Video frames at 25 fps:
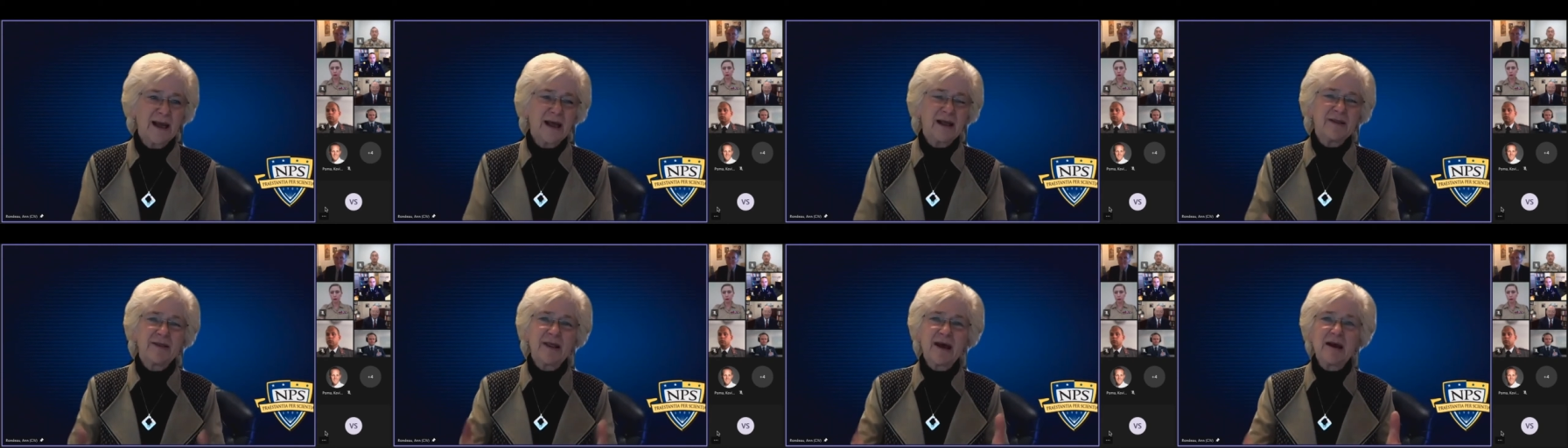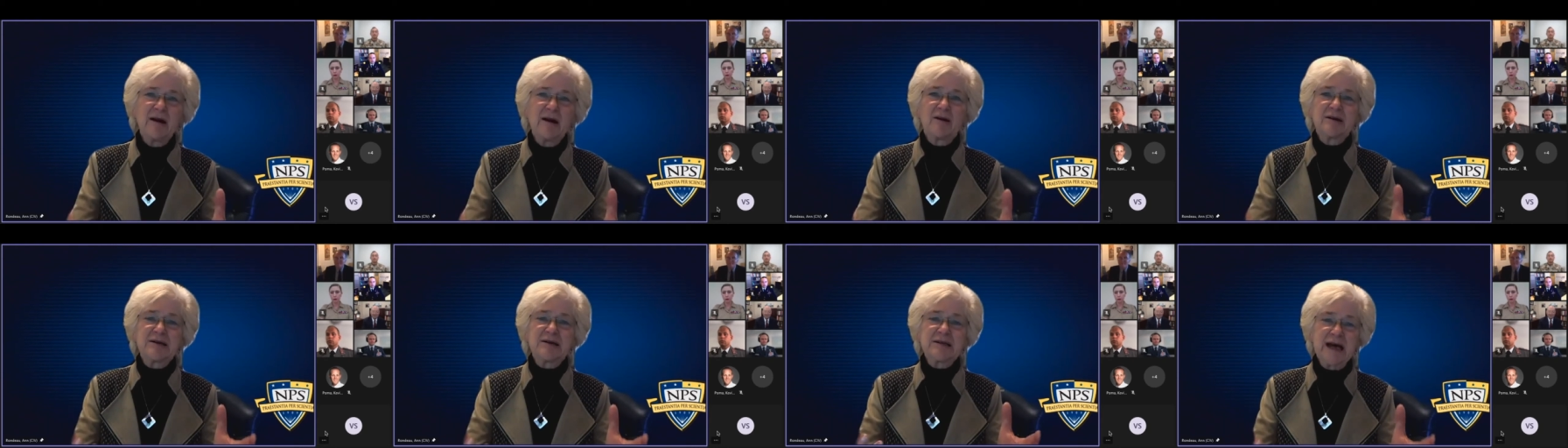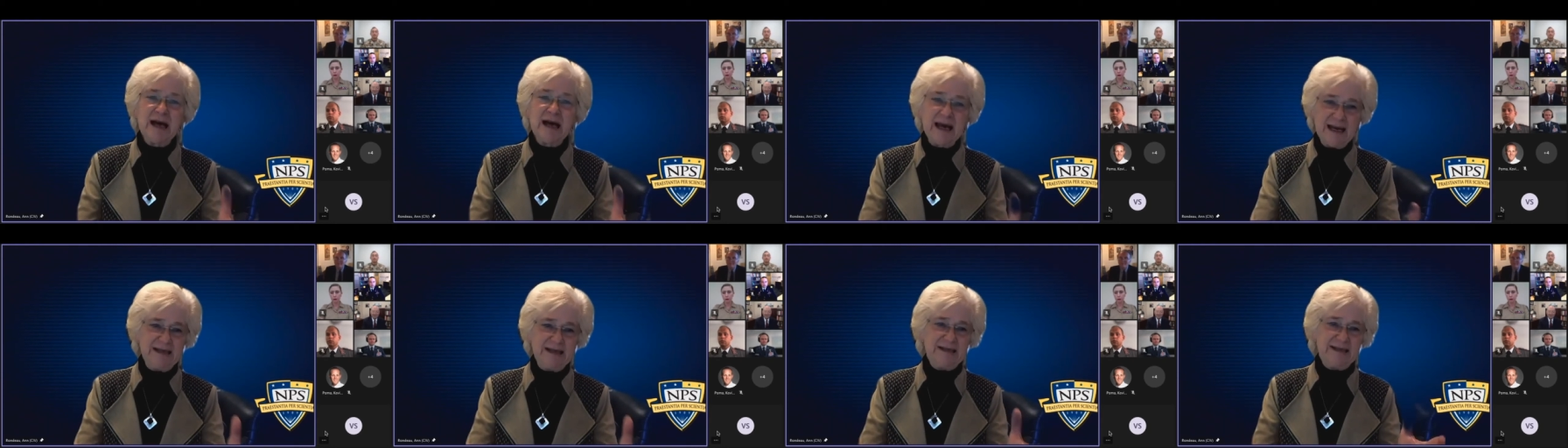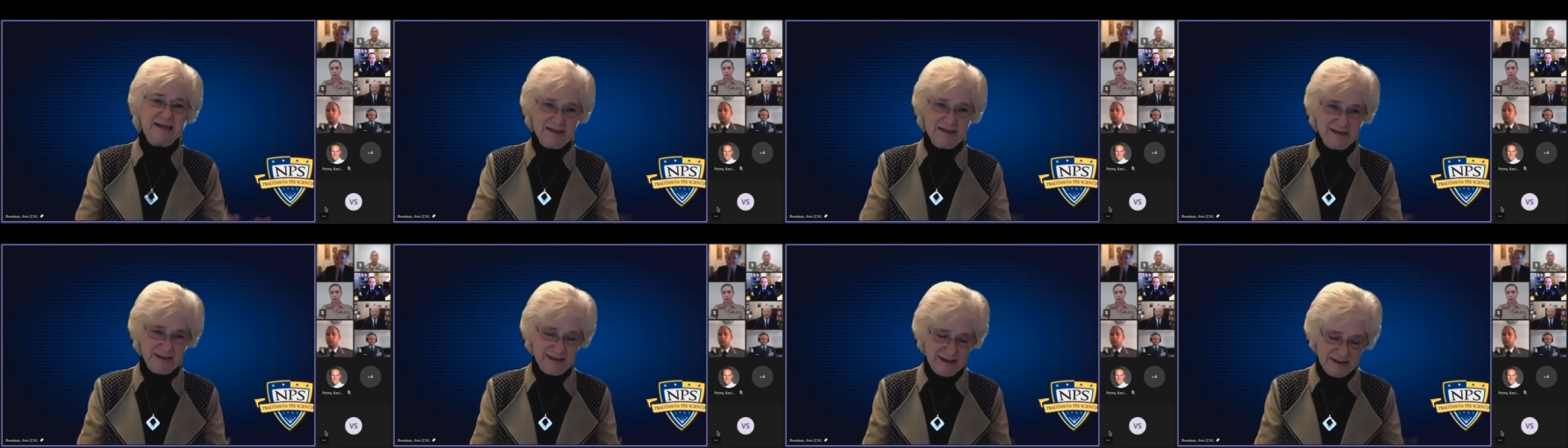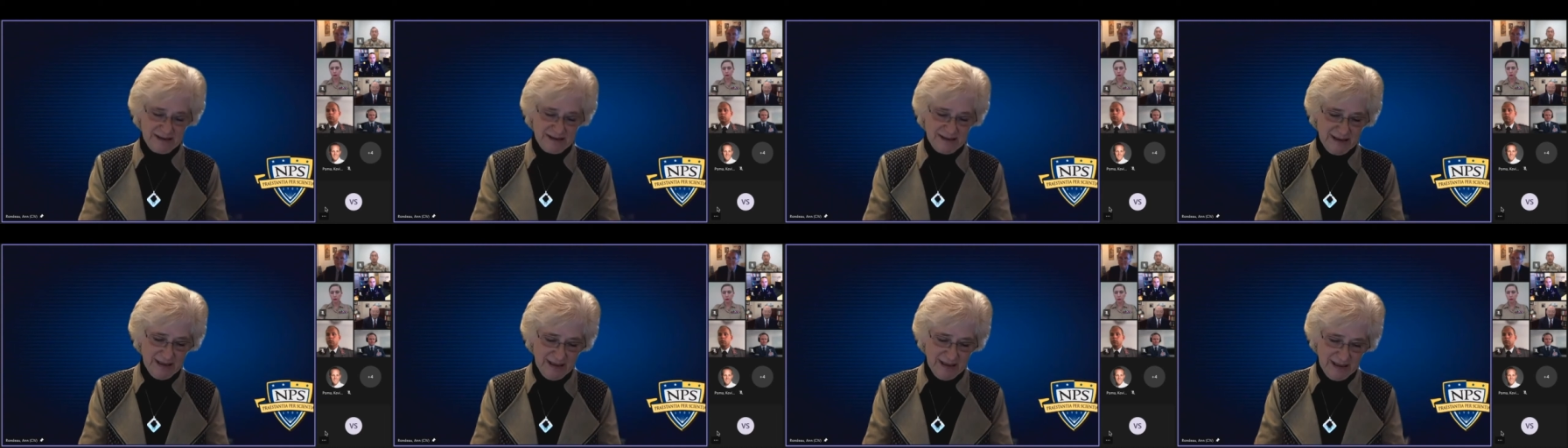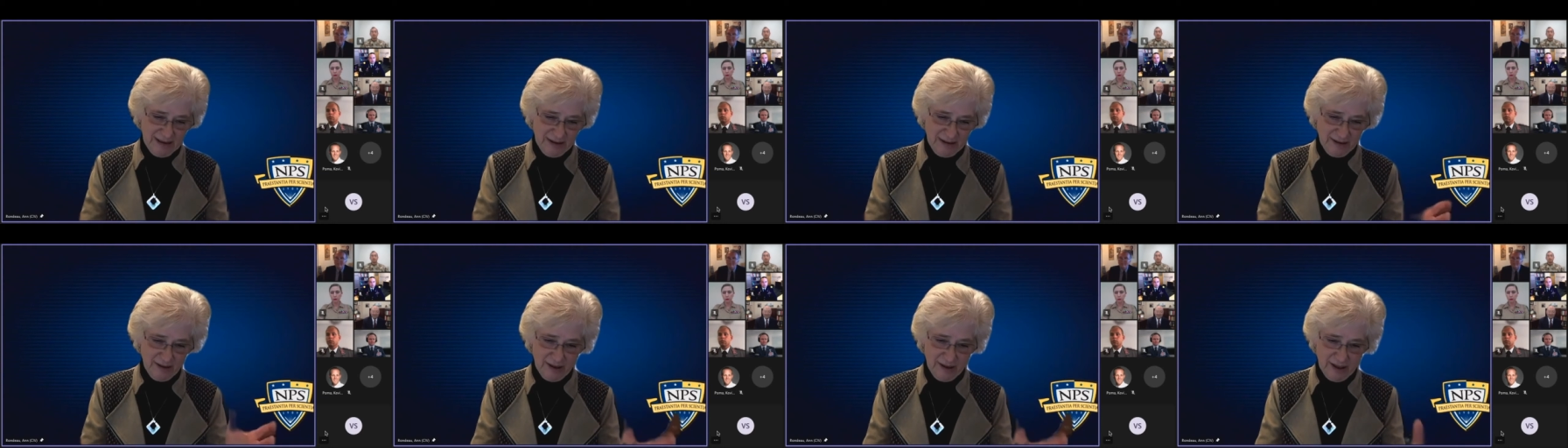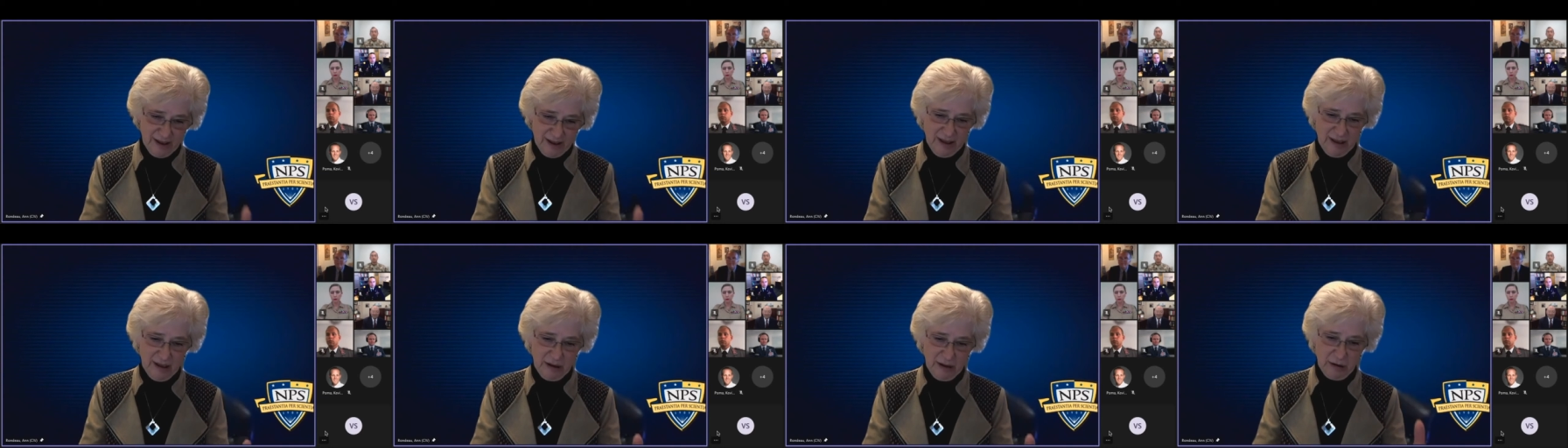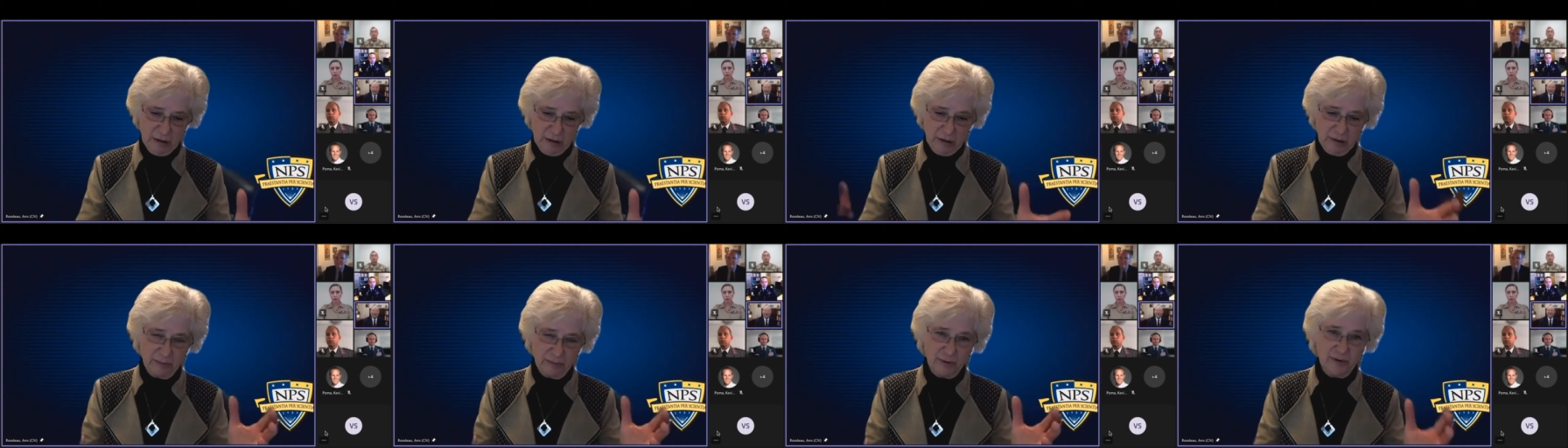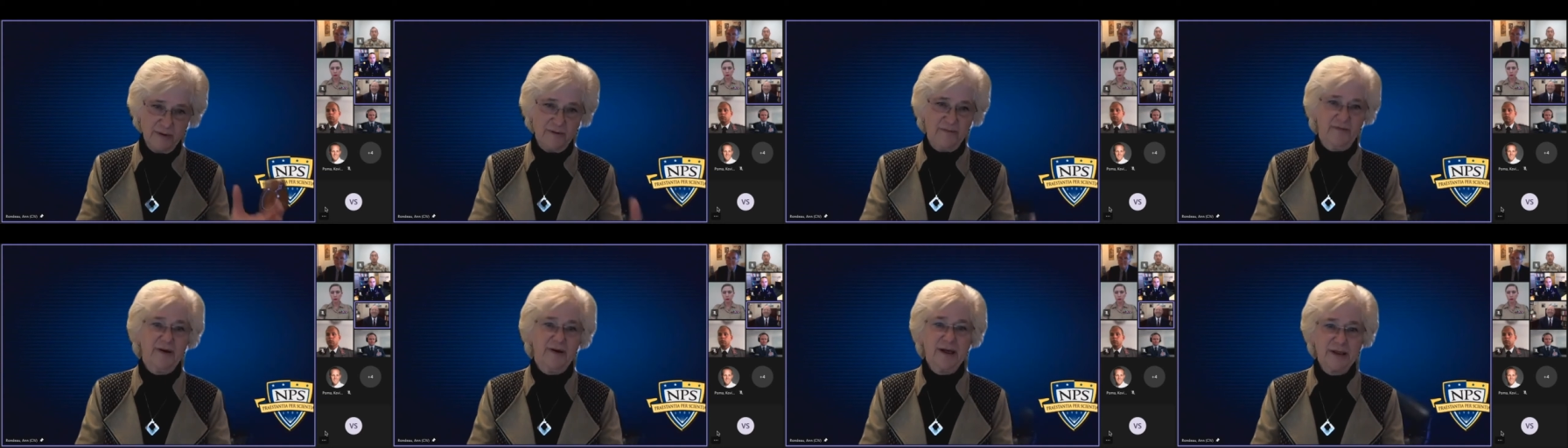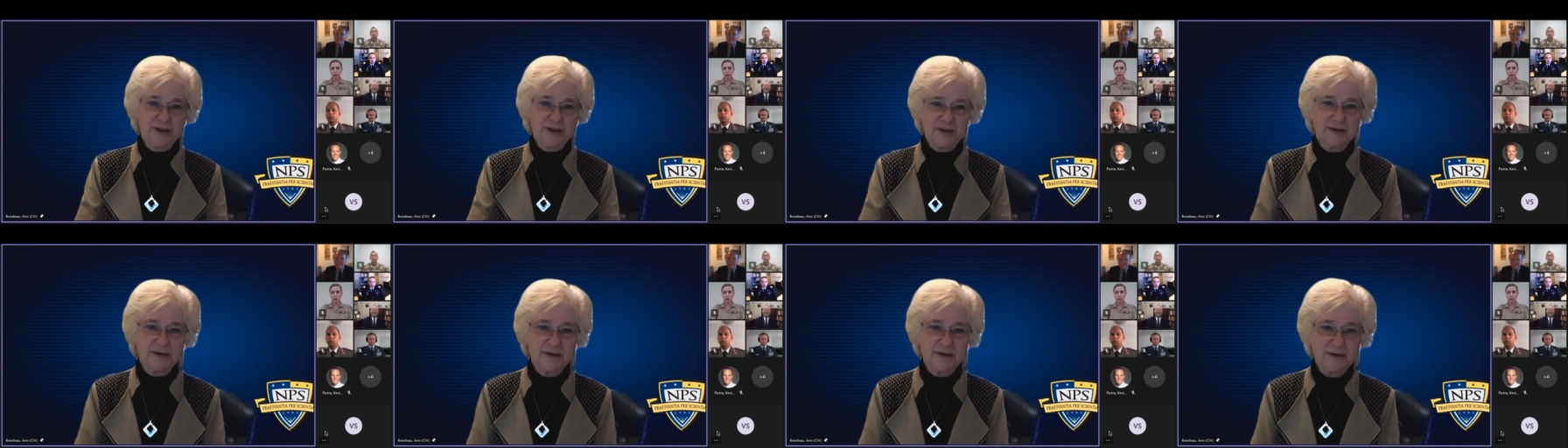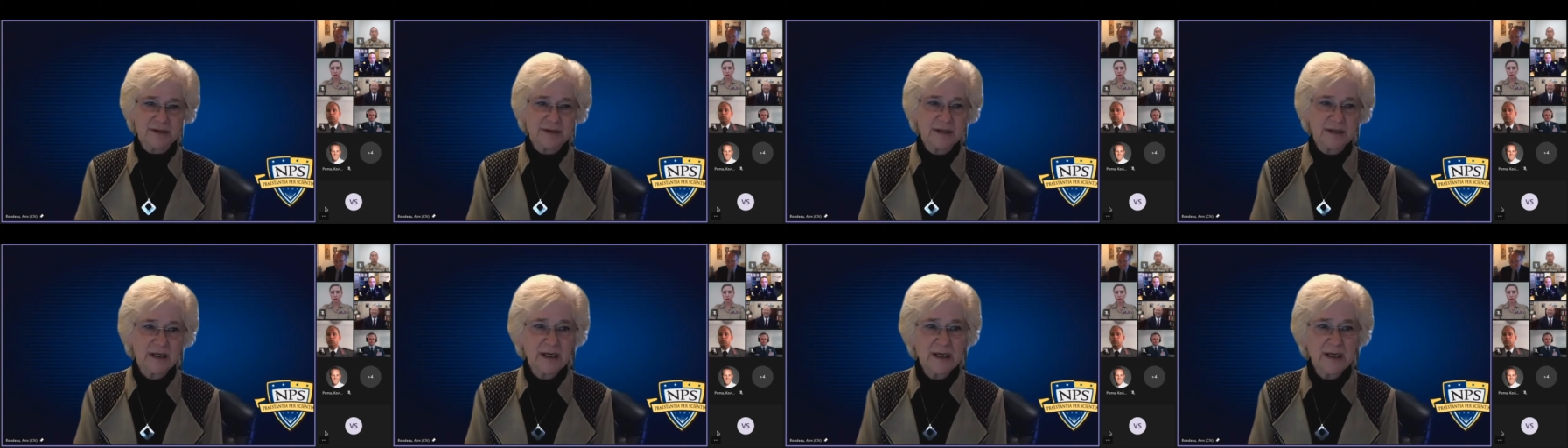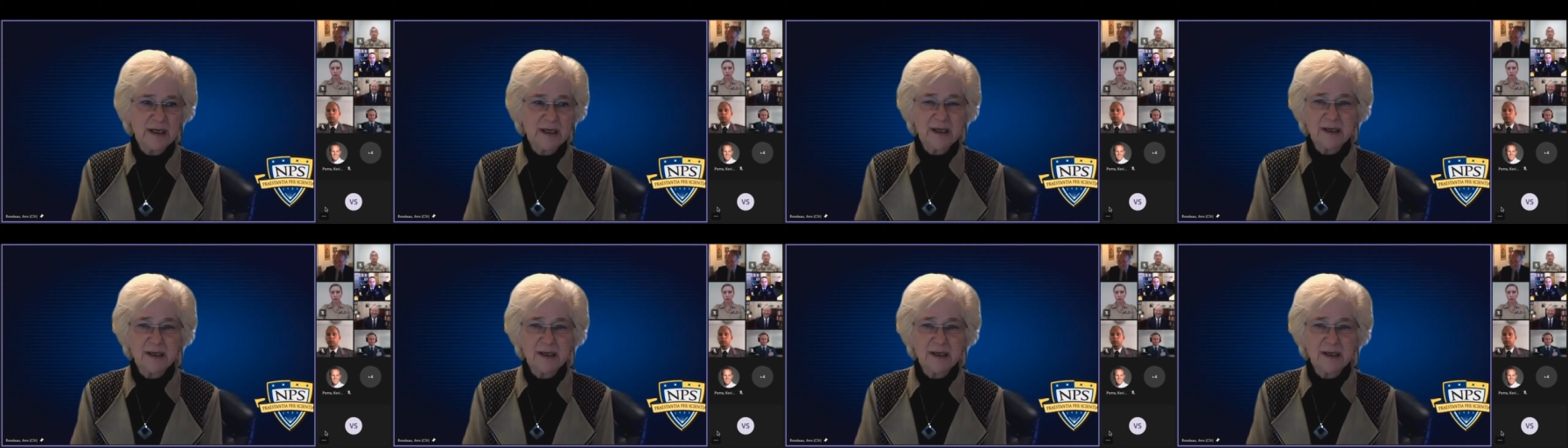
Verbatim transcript: They are titans in their professions.